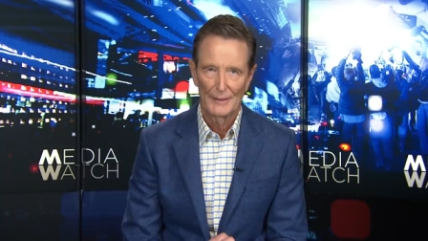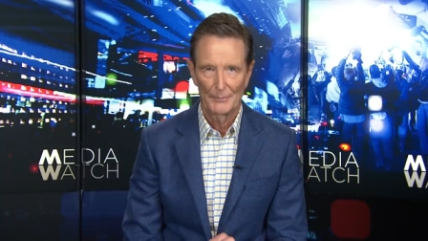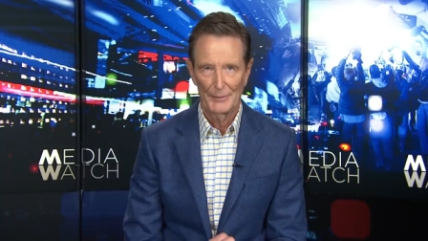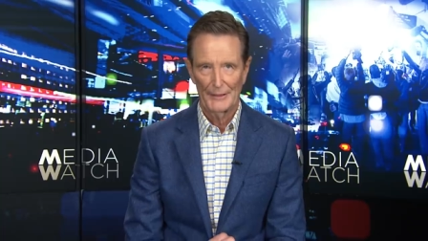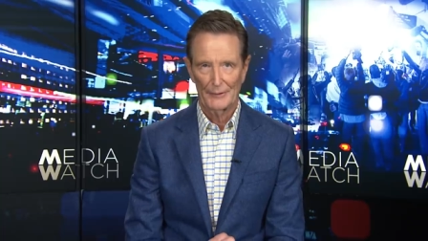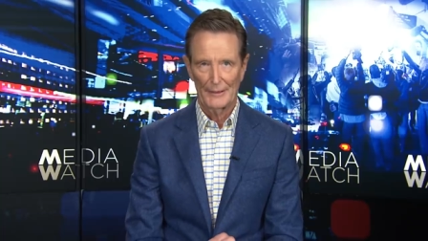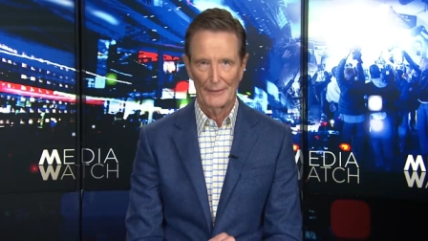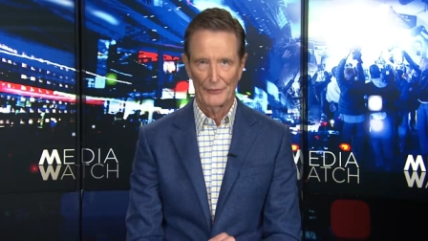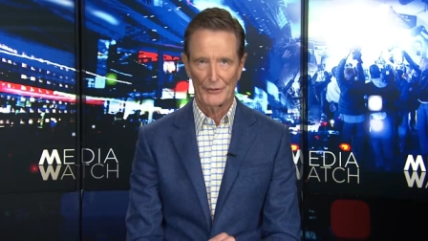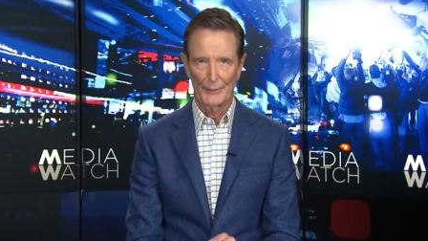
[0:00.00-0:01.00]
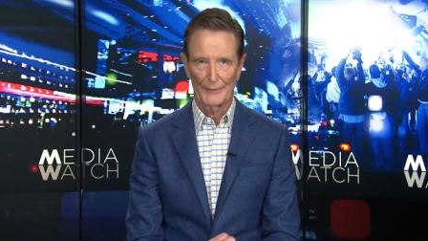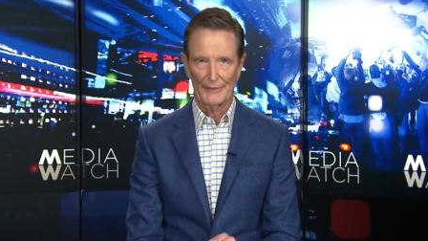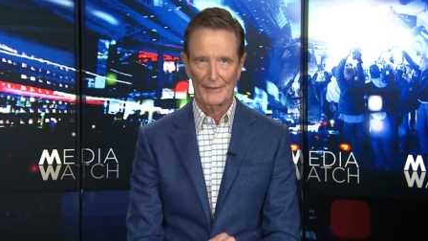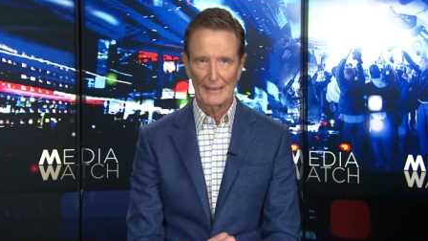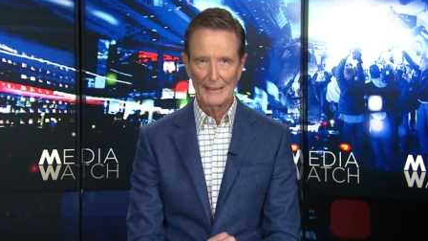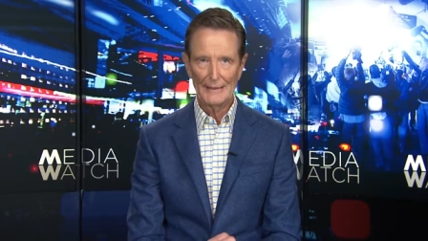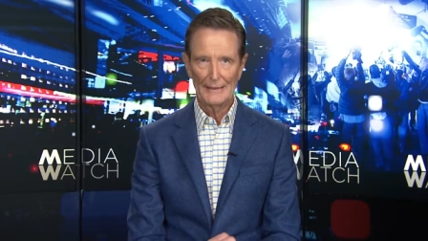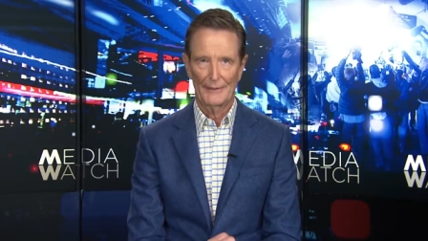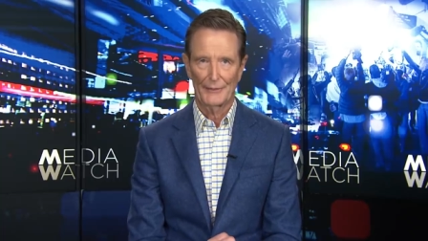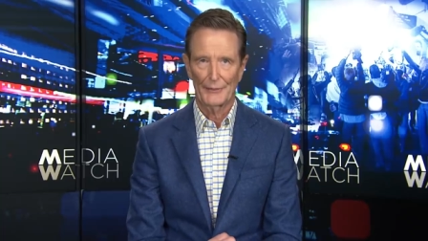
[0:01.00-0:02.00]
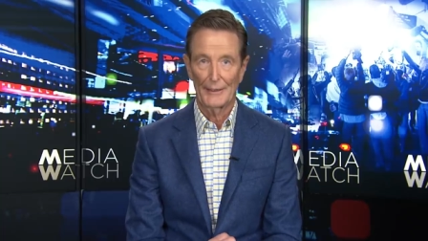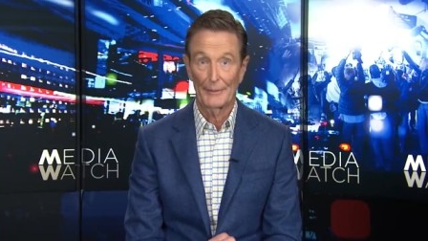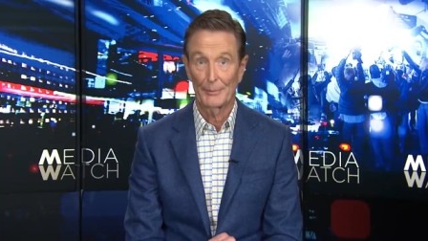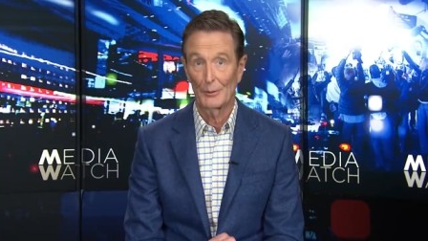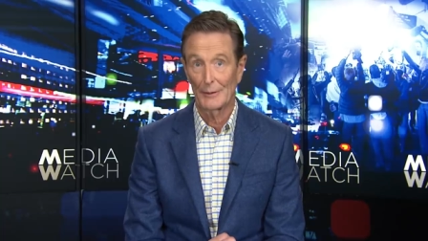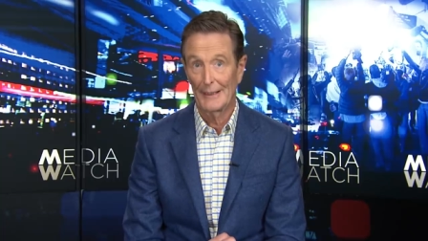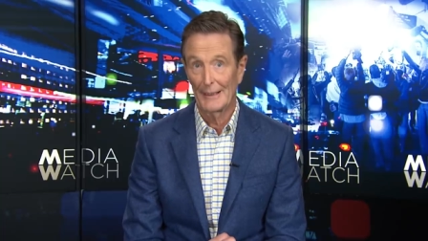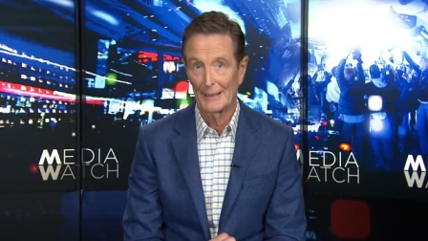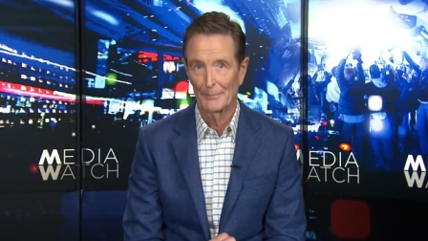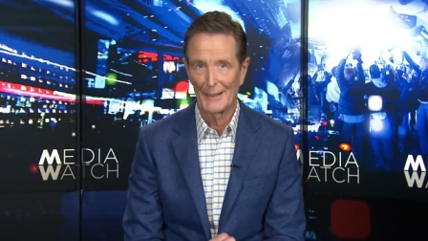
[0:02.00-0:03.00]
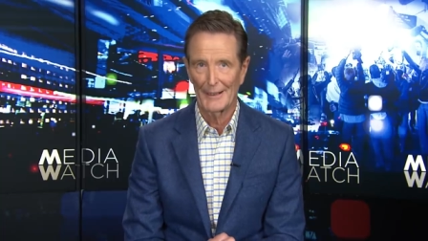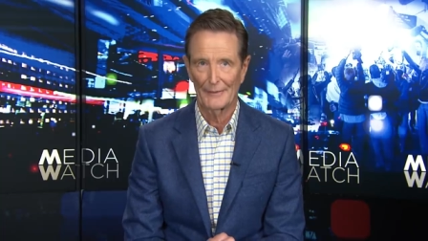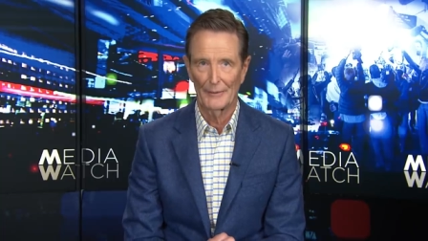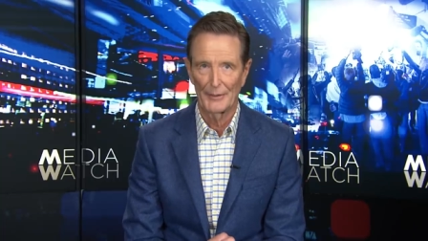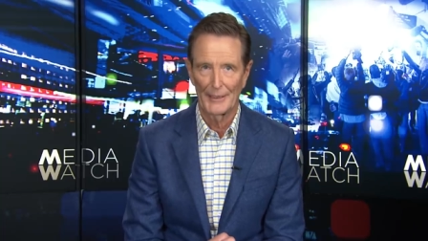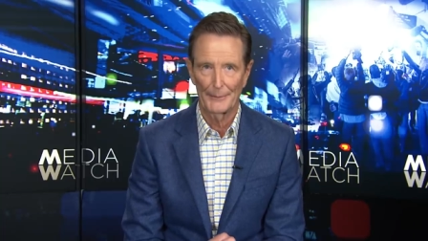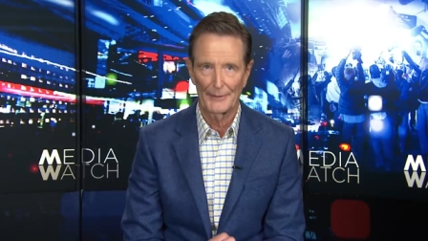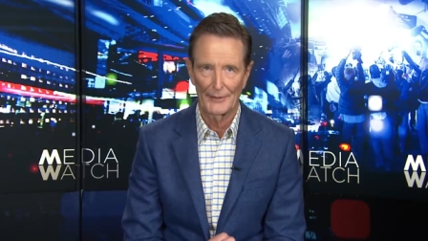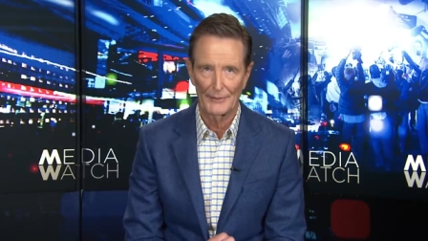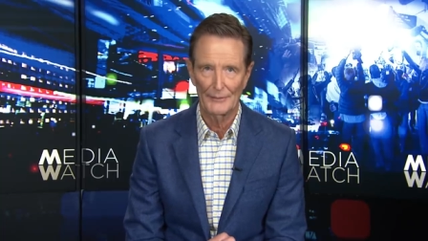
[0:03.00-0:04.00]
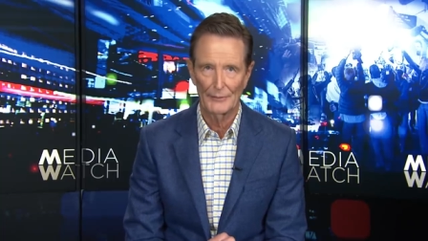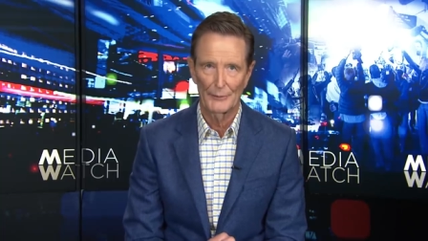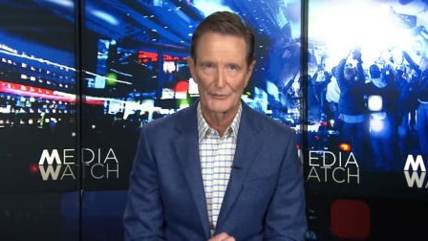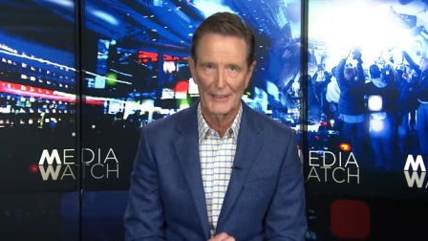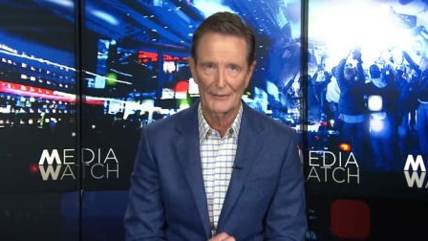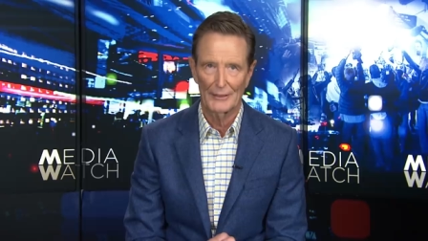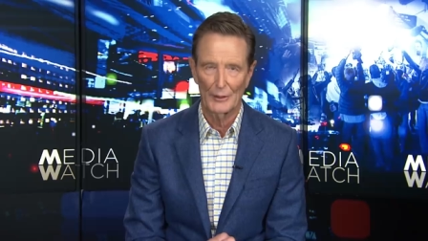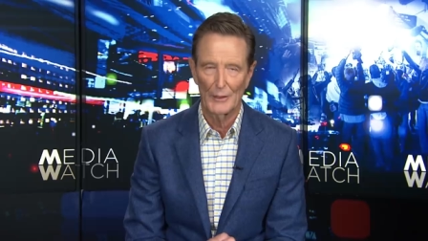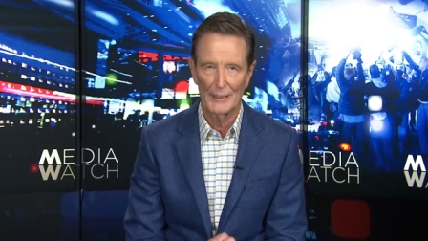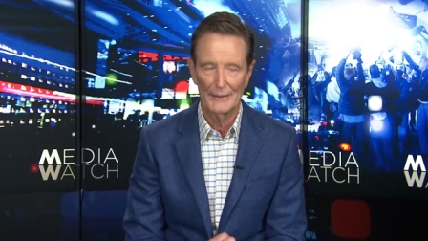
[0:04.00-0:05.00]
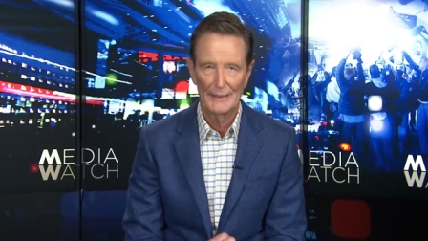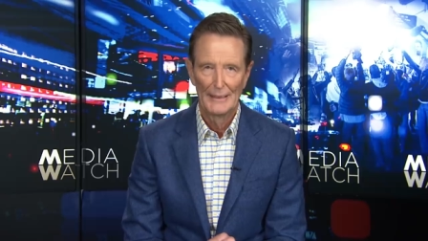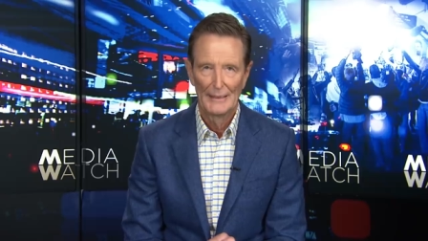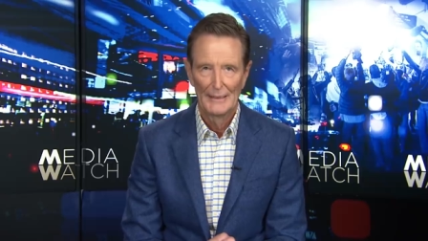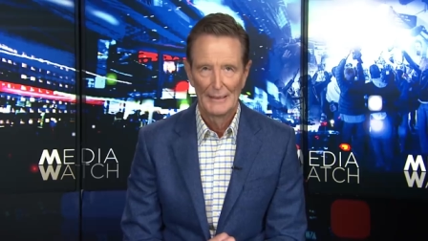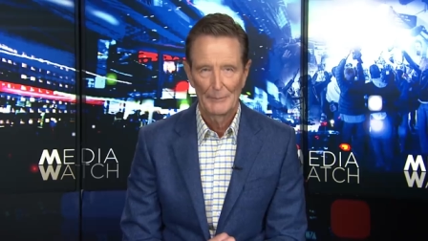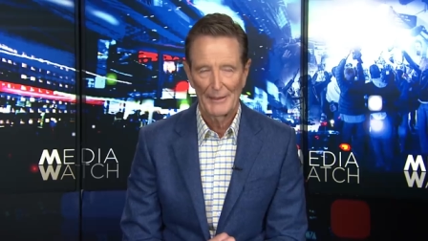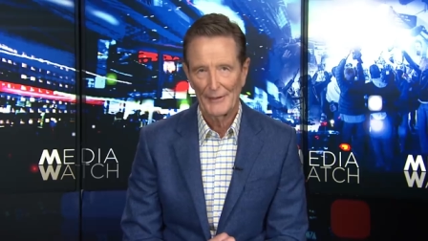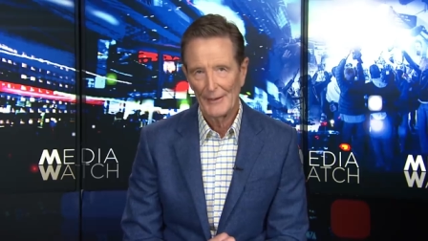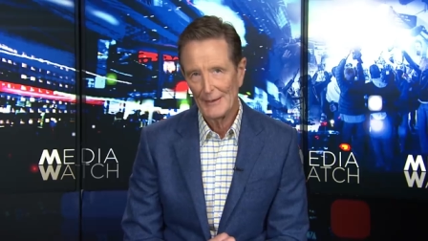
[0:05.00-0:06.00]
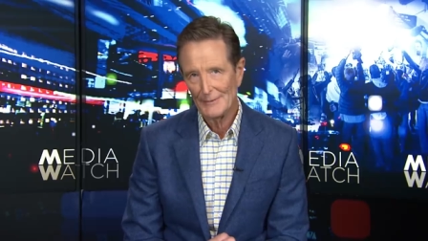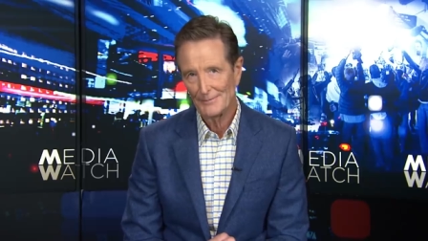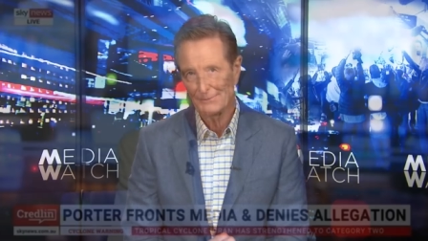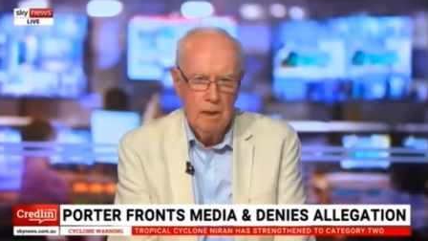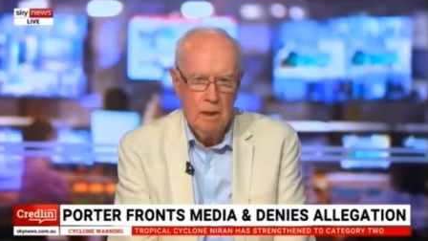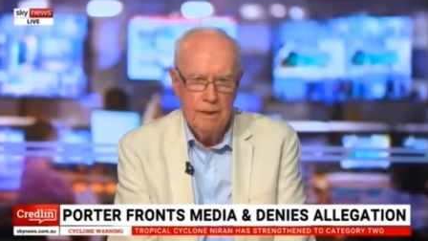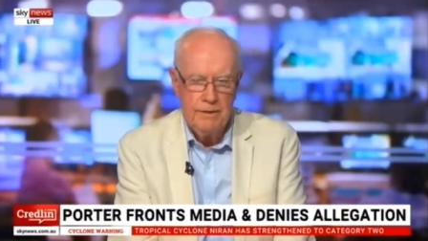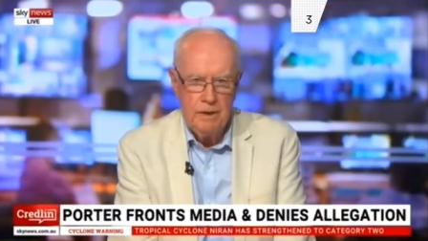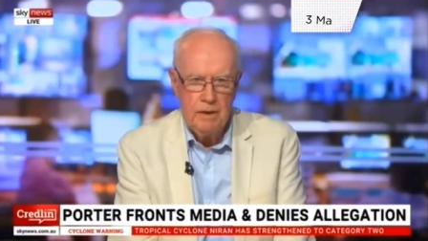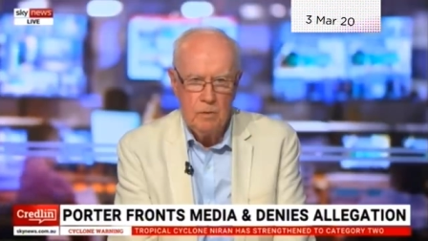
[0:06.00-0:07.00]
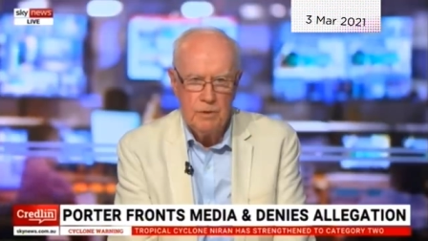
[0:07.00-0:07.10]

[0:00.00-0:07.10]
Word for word: On Peta Credlin's show on Sky, the Australian's Paul Kelly backed the PM's decision to reject an inquiry by saying, I think